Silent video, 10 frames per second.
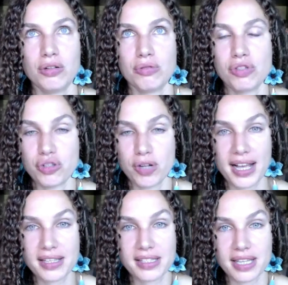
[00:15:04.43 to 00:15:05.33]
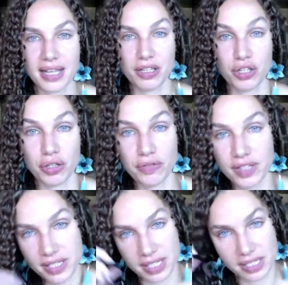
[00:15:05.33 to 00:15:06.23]
stress and the
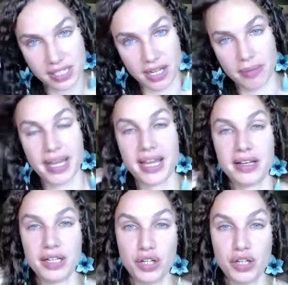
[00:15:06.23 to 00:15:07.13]
nervous system and,